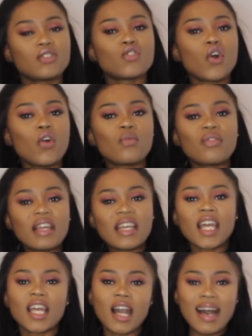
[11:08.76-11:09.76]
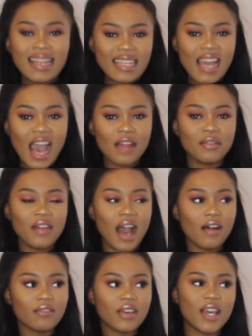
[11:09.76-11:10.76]
It's not really a girly kind of
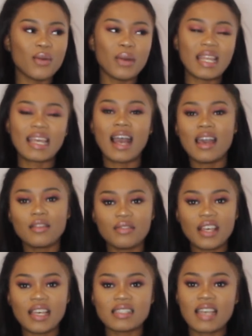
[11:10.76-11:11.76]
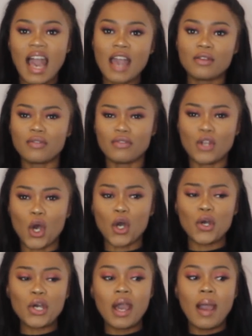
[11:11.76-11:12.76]
outfit, well it kind of is, kind of
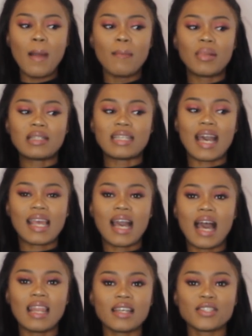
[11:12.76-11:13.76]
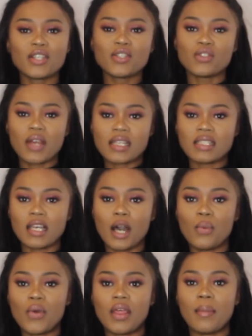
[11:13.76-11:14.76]
not, but like I like to dress
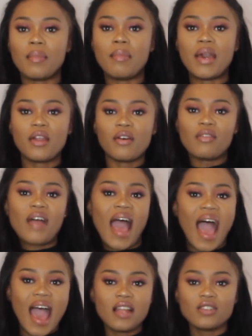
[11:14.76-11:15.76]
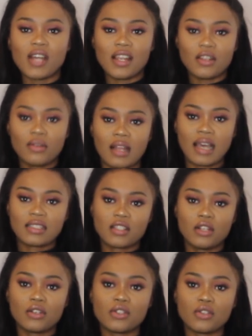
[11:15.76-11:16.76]
up with a bit of edge. I don't like
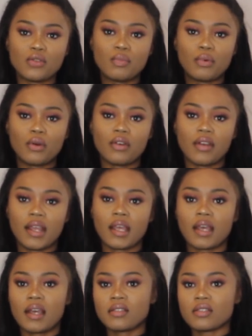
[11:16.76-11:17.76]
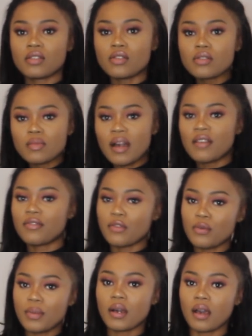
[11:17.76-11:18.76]
to look too boring. Excuse my
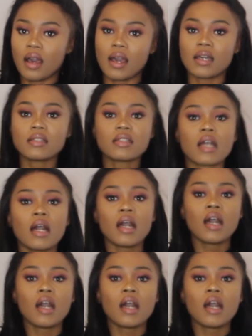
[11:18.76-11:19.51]
fupa, guys.